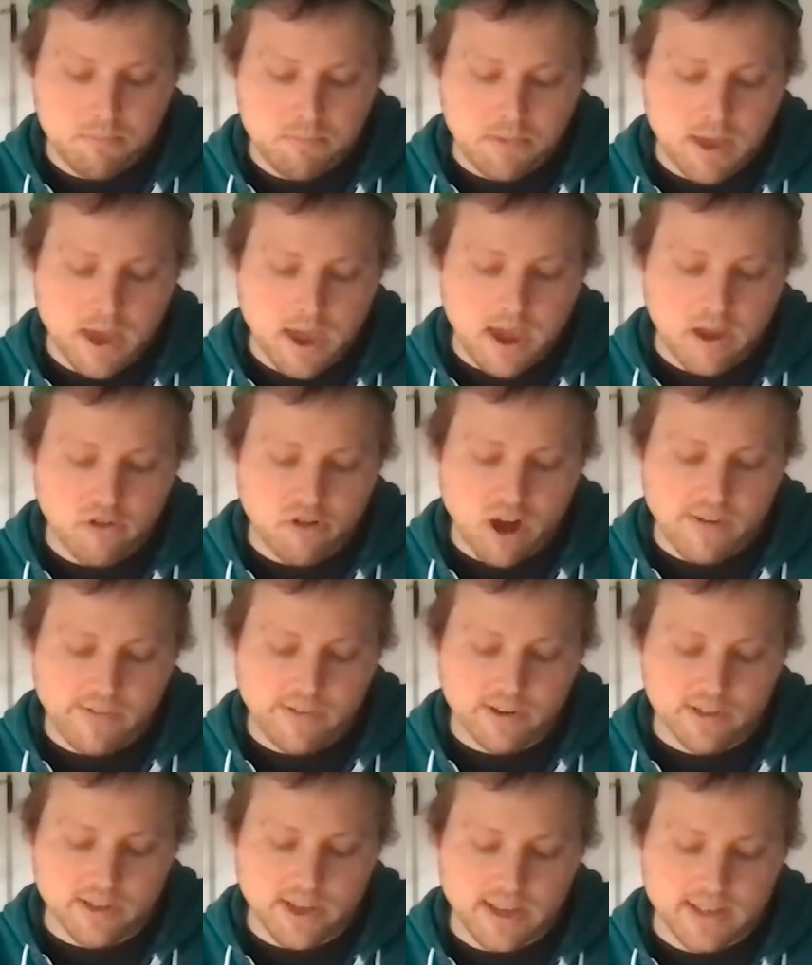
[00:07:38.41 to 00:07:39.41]
PA
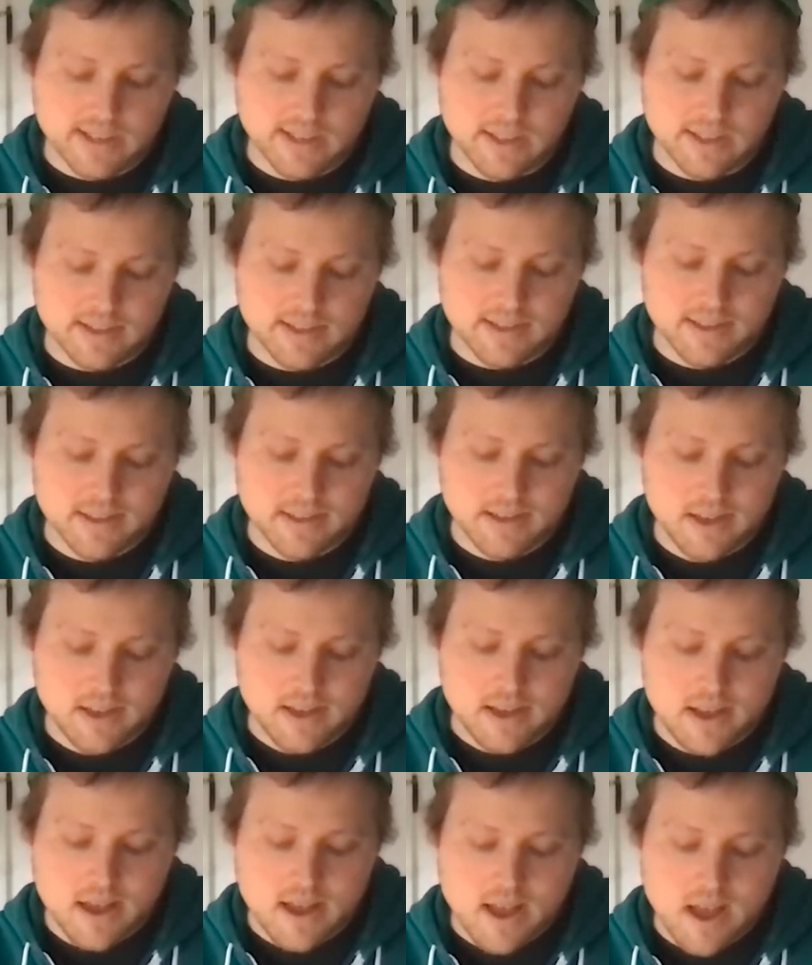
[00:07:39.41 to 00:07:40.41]
driver's license.
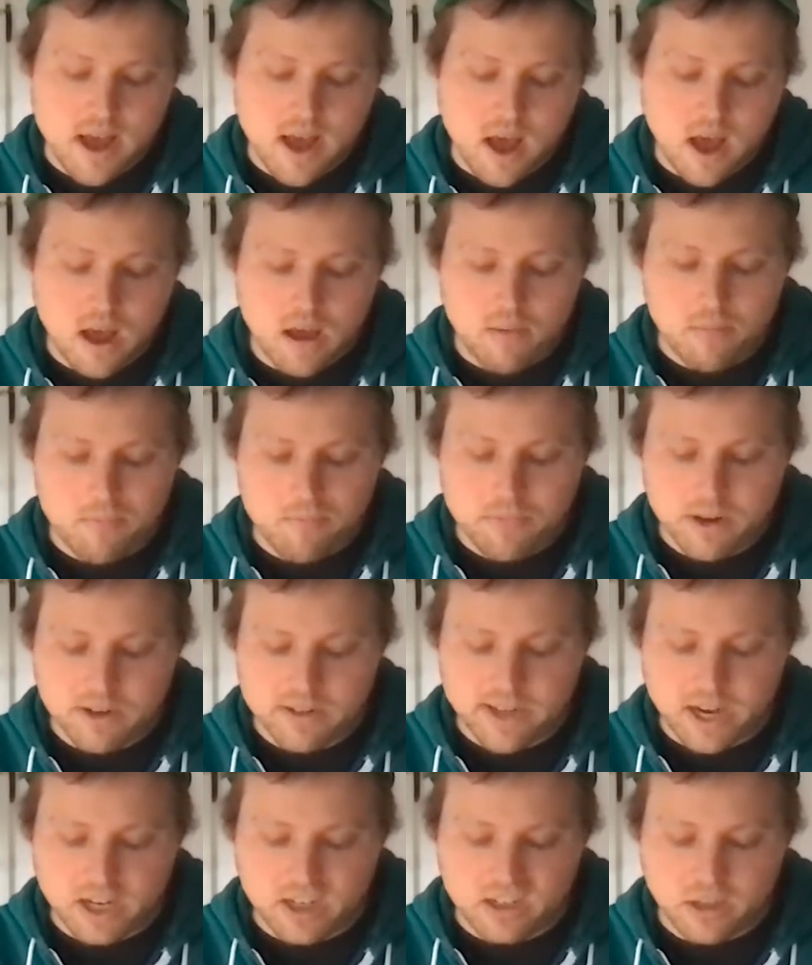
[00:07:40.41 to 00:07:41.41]
There's
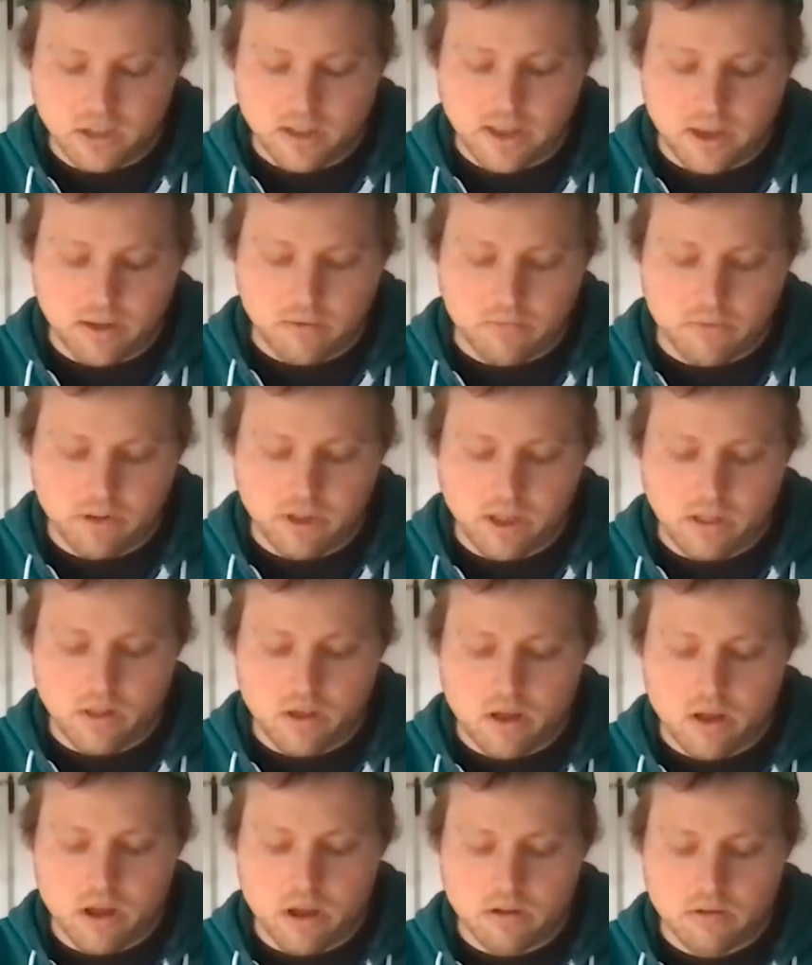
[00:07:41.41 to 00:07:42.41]
actually like a really
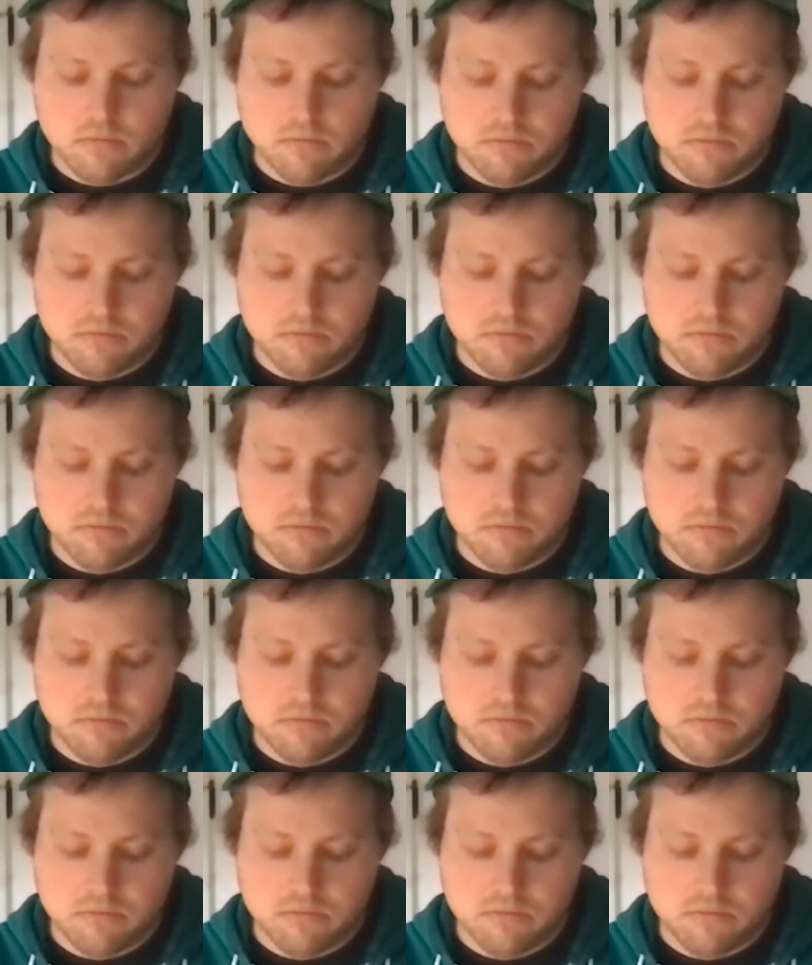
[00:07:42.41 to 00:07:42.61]
long